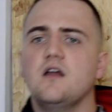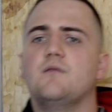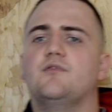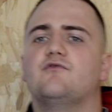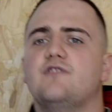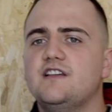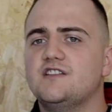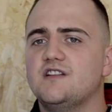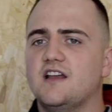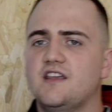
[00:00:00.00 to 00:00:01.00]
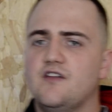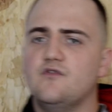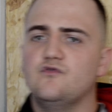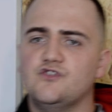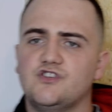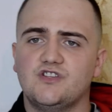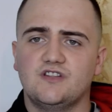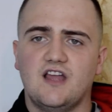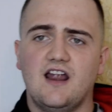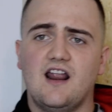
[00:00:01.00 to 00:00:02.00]
But the reason I use
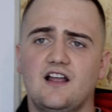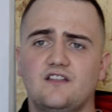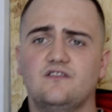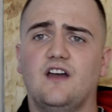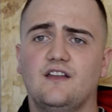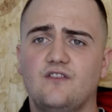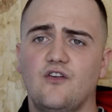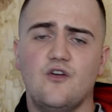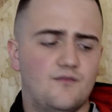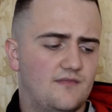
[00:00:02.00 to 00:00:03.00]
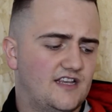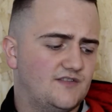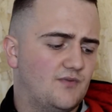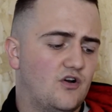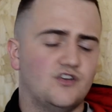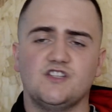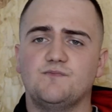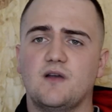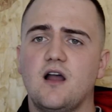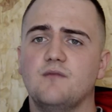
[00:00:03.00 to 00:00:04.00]
that term is because it's
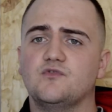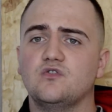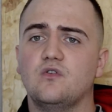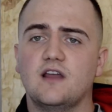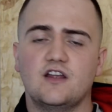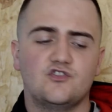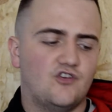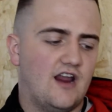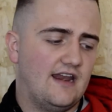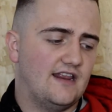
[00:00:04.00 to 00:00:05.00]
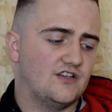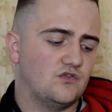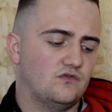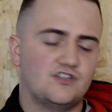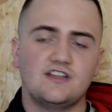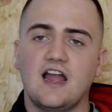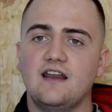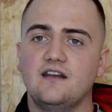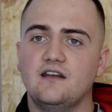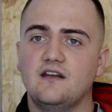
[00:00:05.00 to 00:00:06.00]
become sort of like a trading sort of
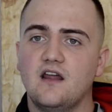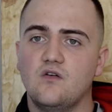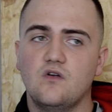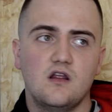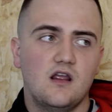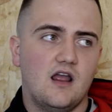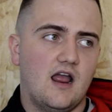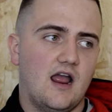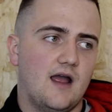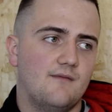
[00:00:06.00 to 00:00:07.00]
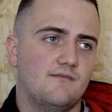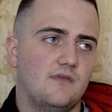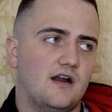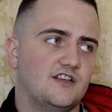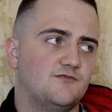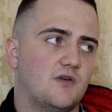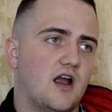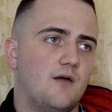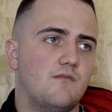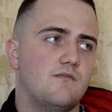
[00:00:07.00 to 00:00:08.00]
standard now, and it's
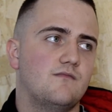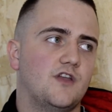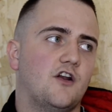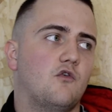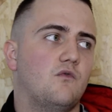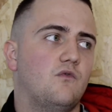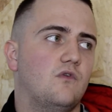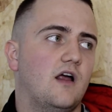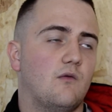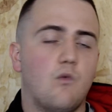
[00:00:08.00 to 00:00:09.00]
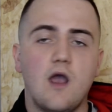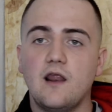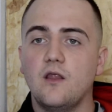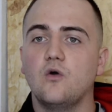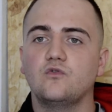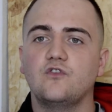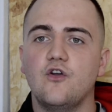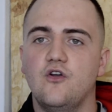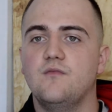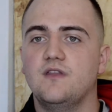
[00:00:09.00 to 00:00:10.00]
become, you know, a well-known
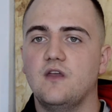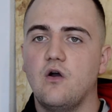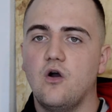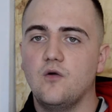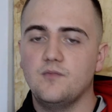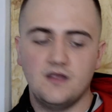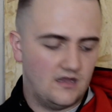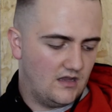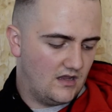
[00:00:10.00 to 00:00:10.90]
term in the hobby,